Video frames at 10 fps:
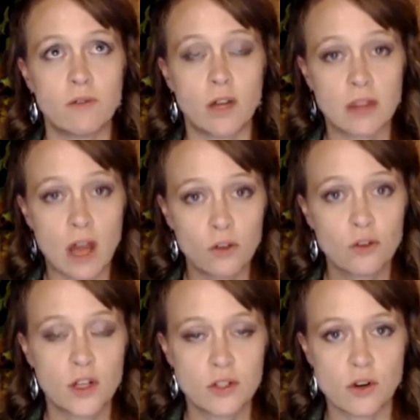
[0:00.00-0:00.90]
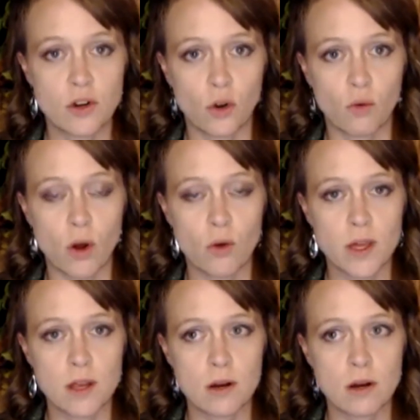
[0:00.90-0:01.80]
Like, other things are going to grow
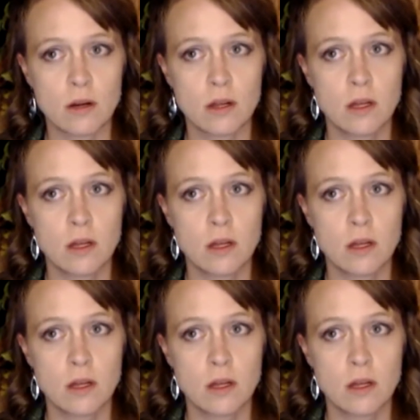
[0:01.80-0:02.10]
here.